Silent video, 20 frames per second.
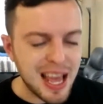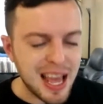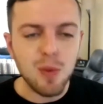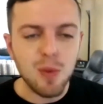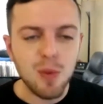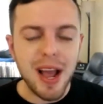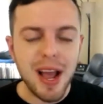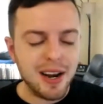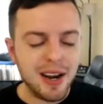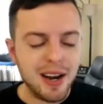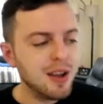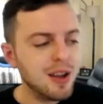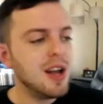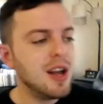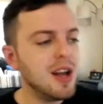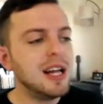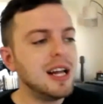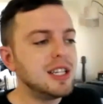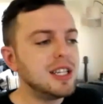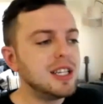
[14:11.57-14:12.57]
And wait,
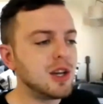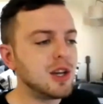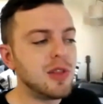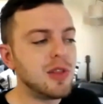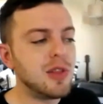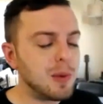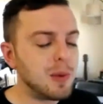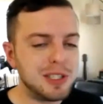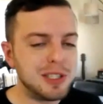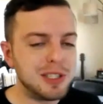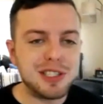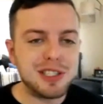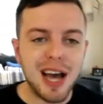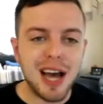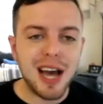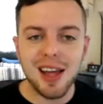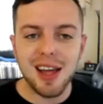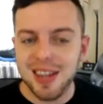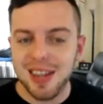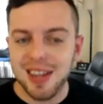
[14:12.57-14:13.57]
so there was this
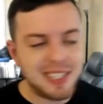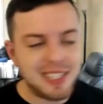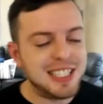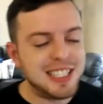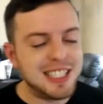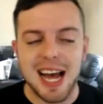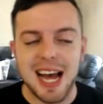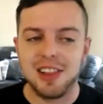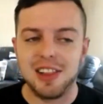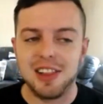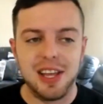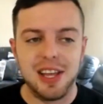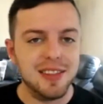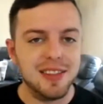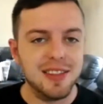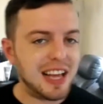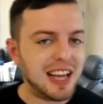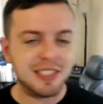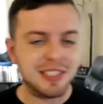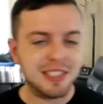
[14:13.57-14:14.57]
guy
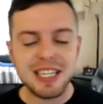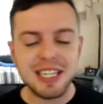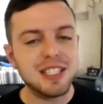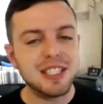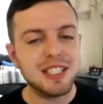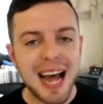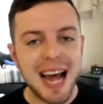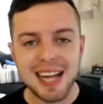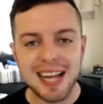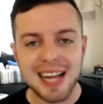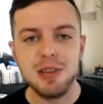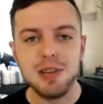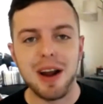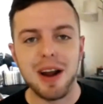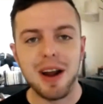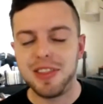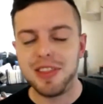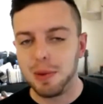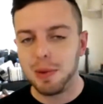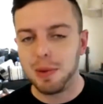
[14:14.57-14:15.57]
that's exactly
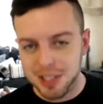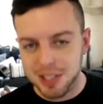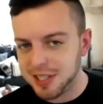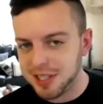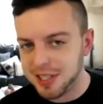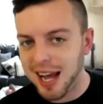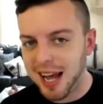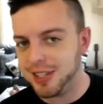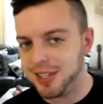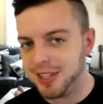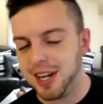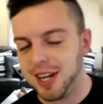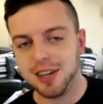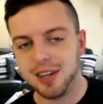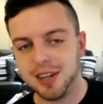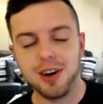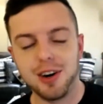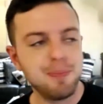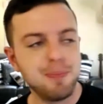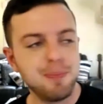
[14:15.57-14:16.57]
right. There was this guy on
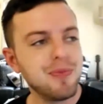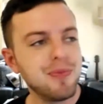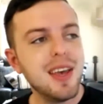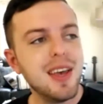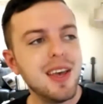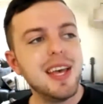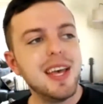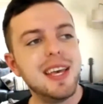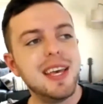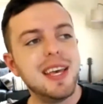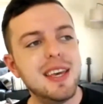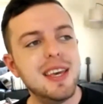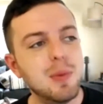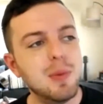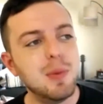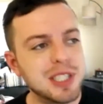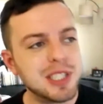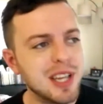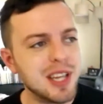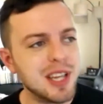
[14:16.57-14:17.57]
Tucker. He
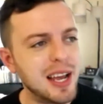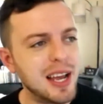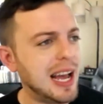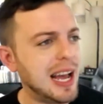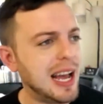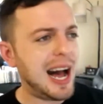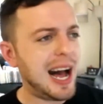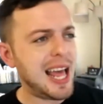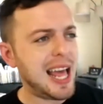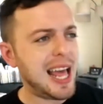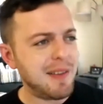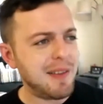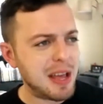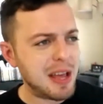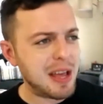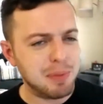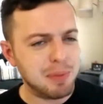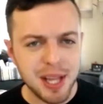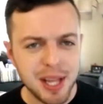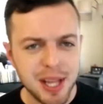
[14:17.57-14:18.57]
was like, I have
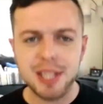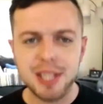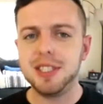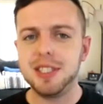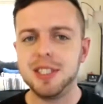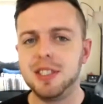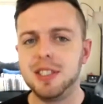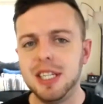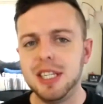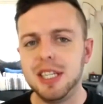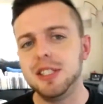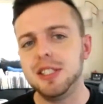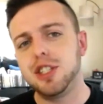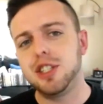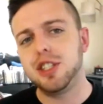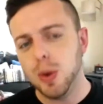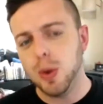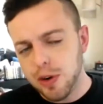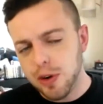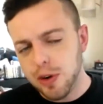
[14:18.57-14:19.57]
a place that seats
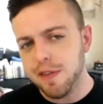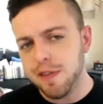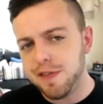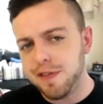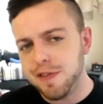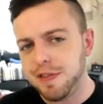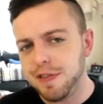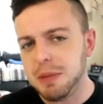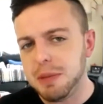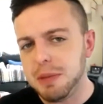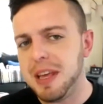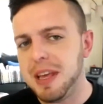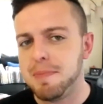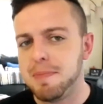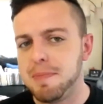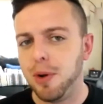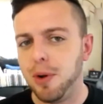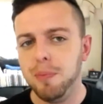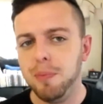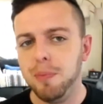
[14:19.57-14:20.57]
250
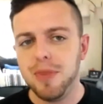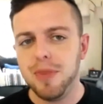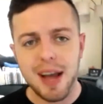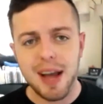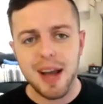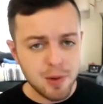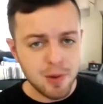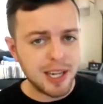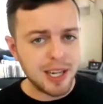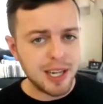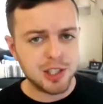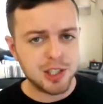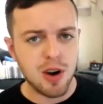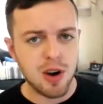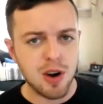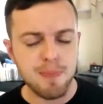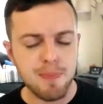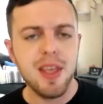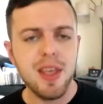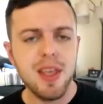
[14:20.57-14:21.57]
people. I have a
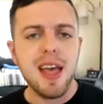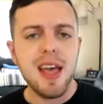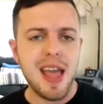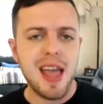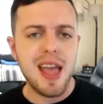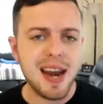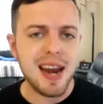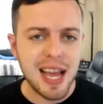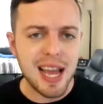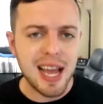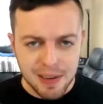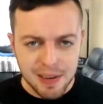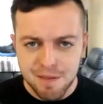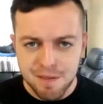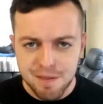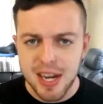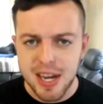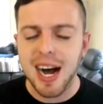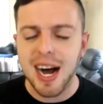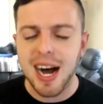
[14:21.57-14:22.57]
restaurant, and I can
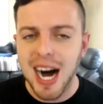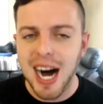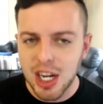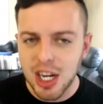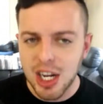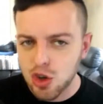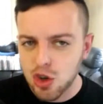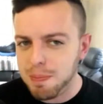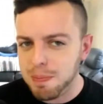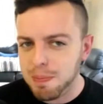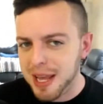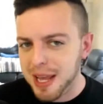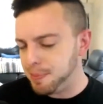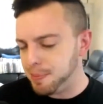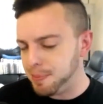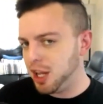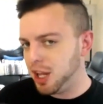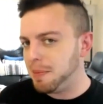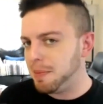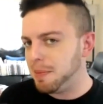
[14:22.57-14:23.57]
fit 100
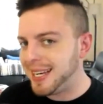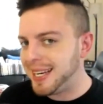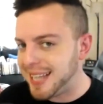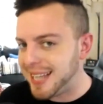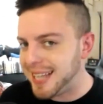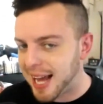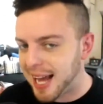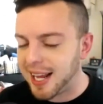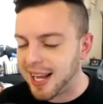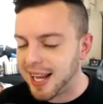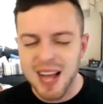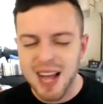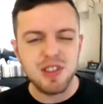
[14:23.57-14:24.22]
people on my deck.